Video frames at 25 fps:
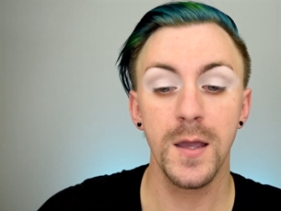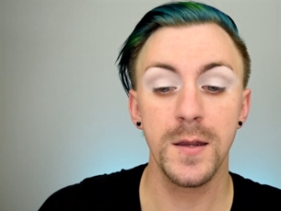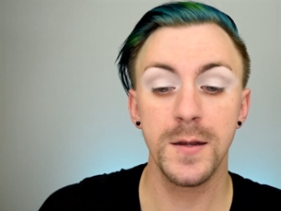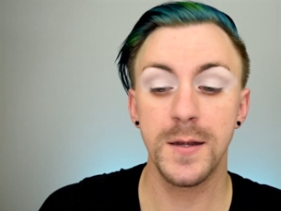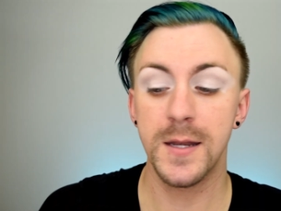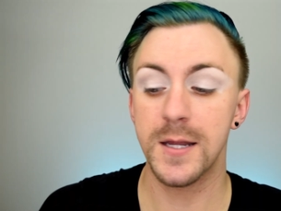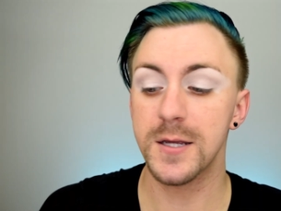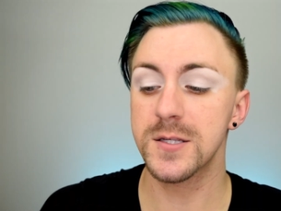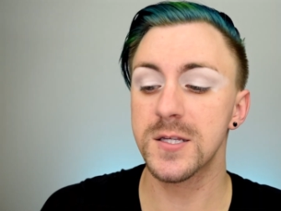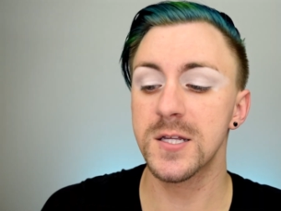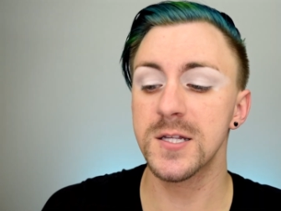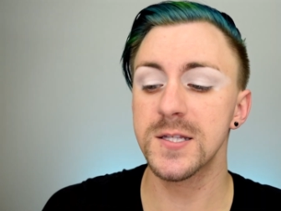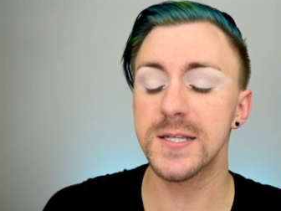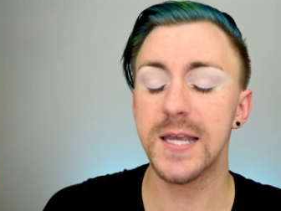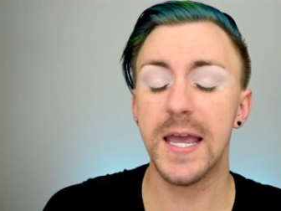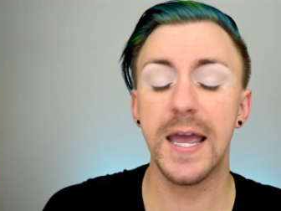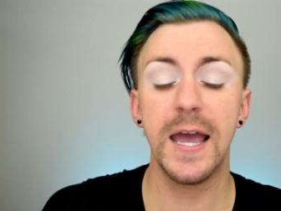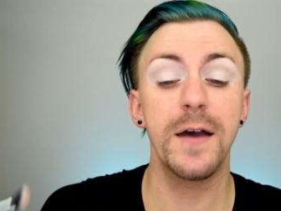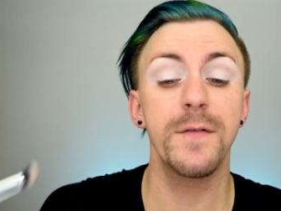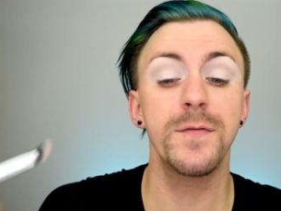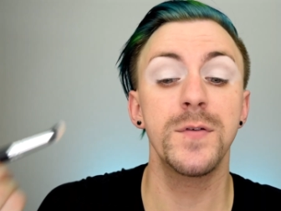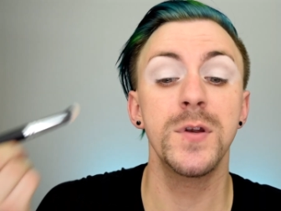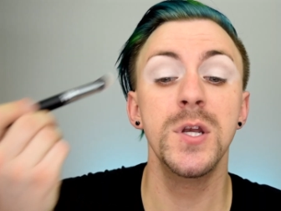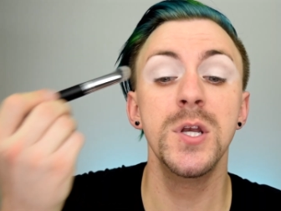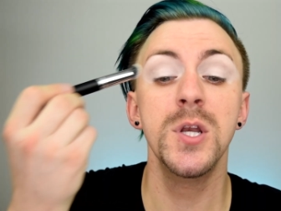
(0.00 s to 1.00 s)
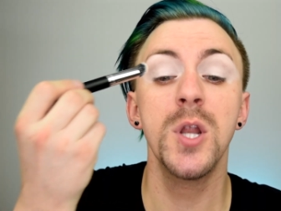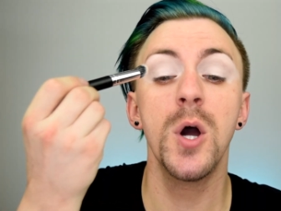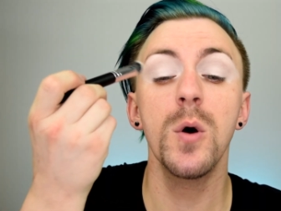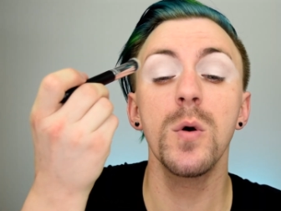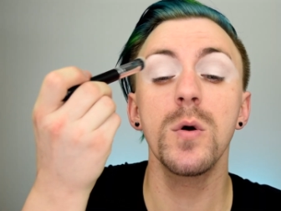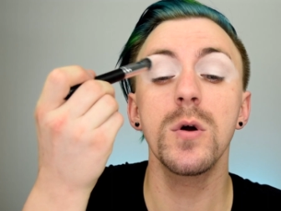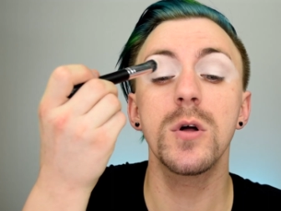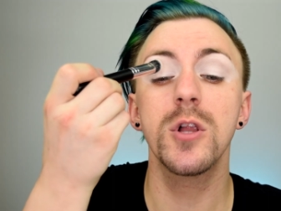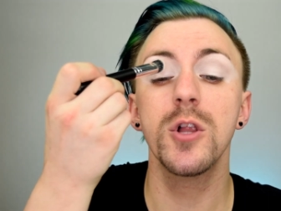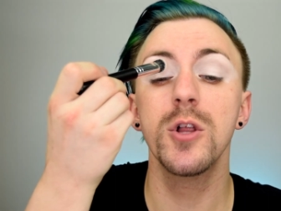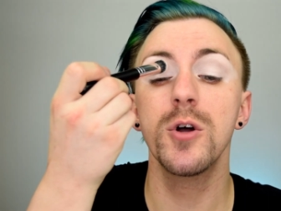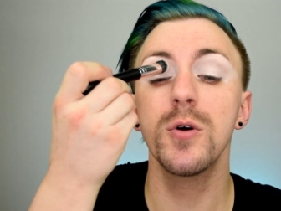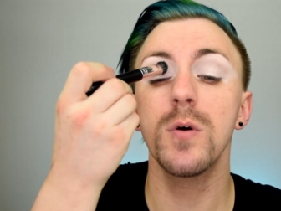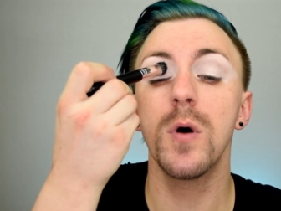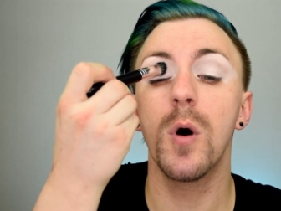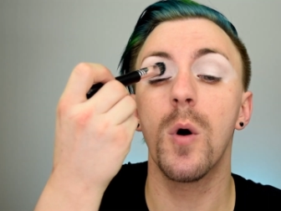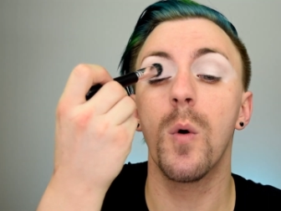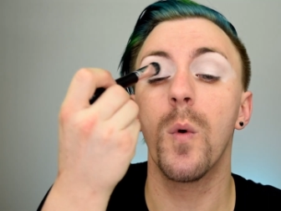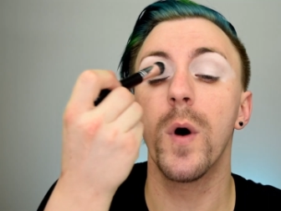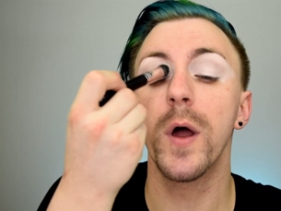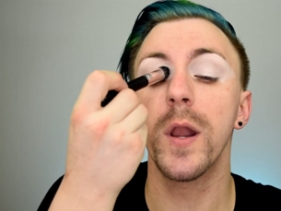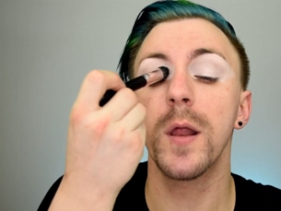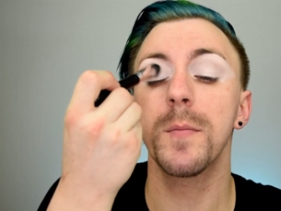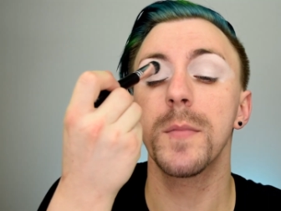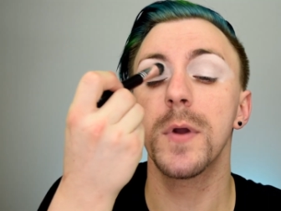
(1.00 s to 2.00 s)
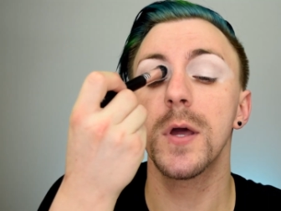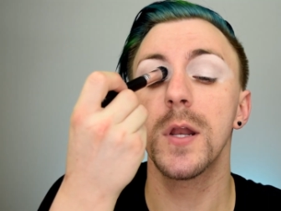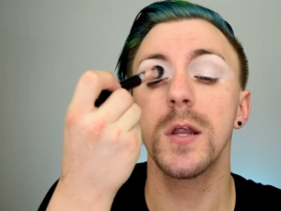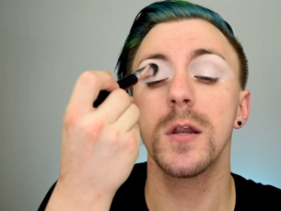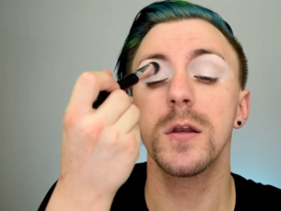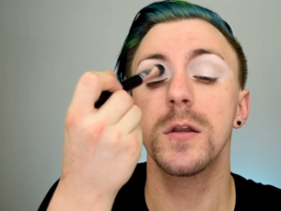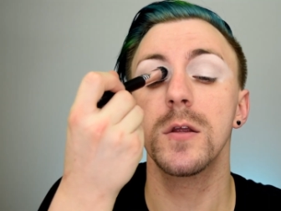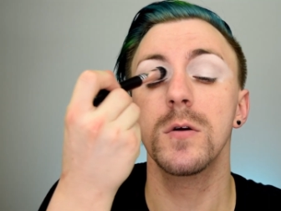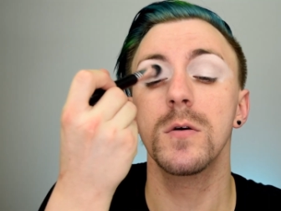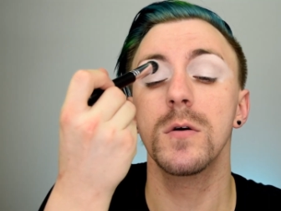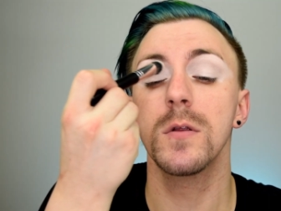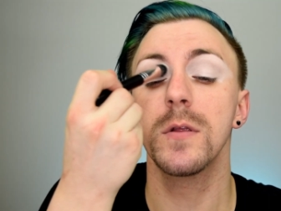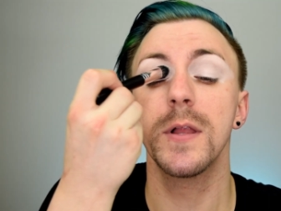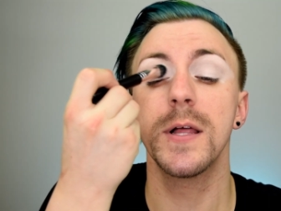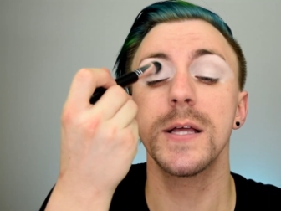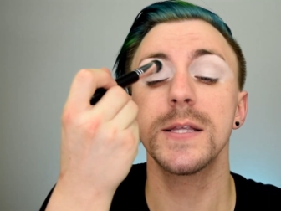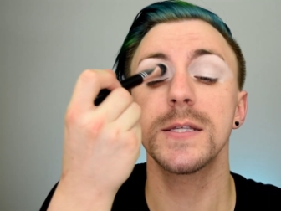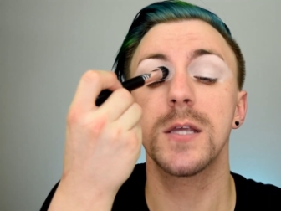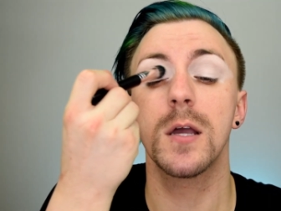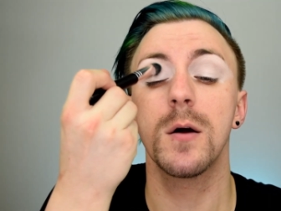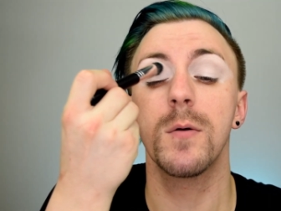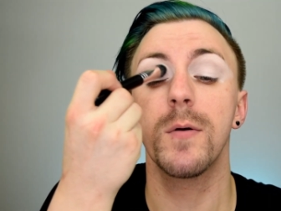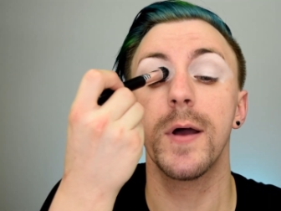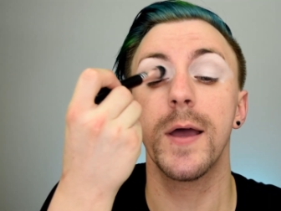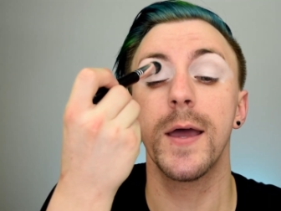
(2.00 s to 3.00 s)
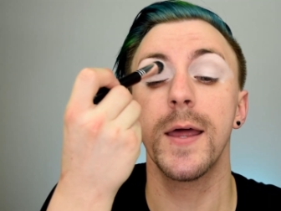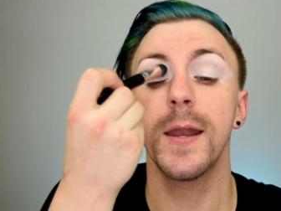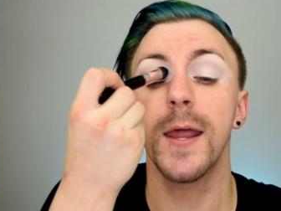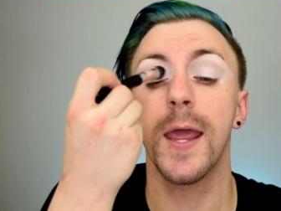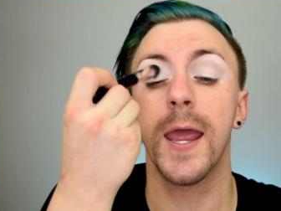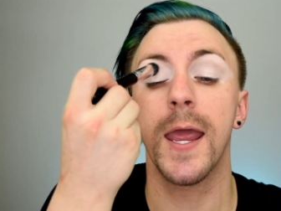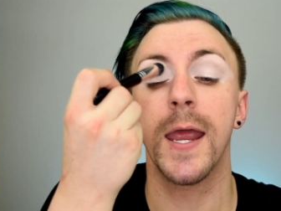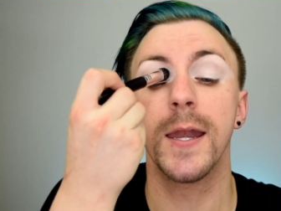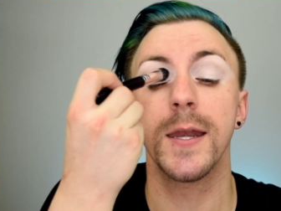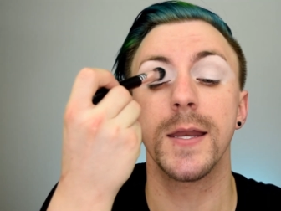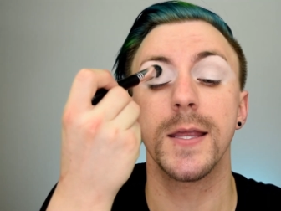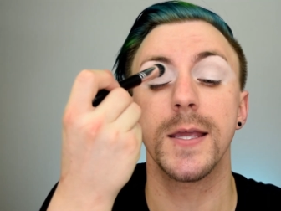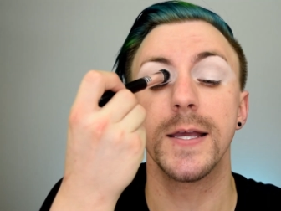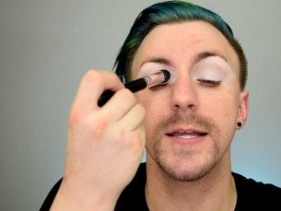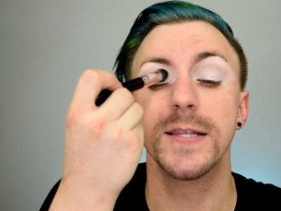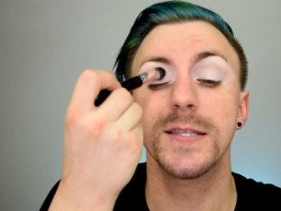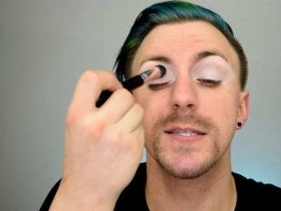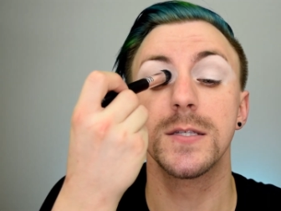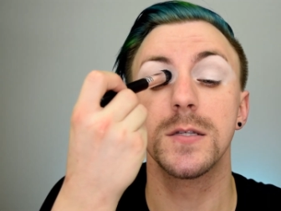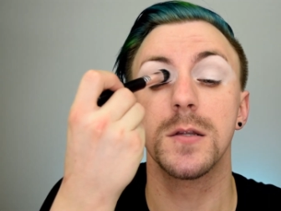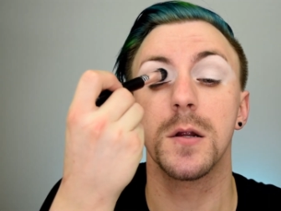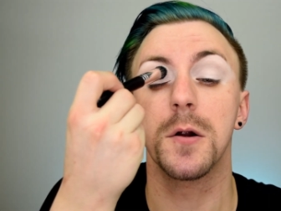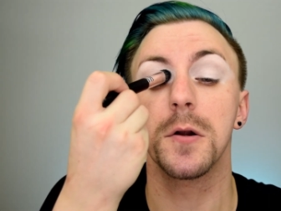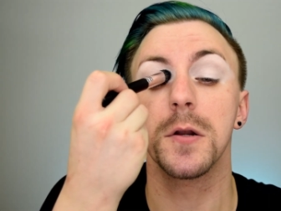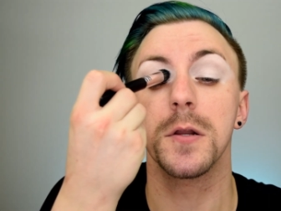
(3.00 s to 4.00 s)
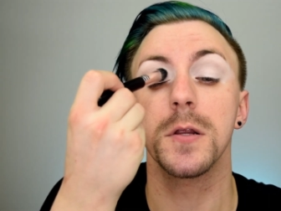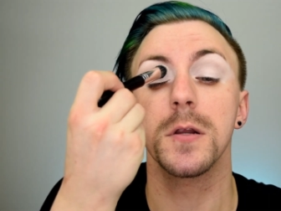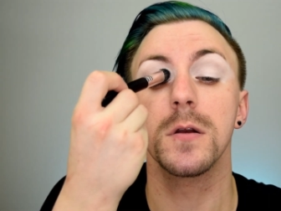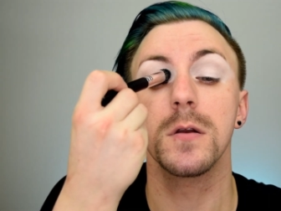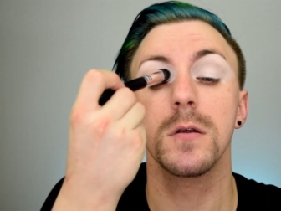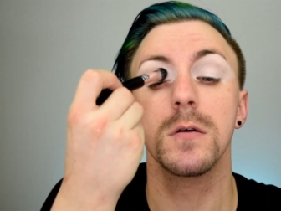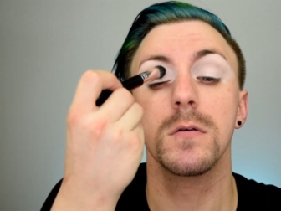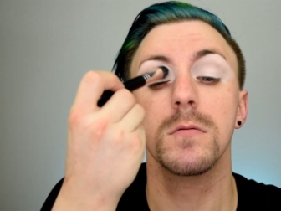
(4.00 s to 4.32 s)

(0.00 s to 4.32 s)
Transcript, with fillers: Now since I have no clue what I'm gonna do, let's go ahead and get started.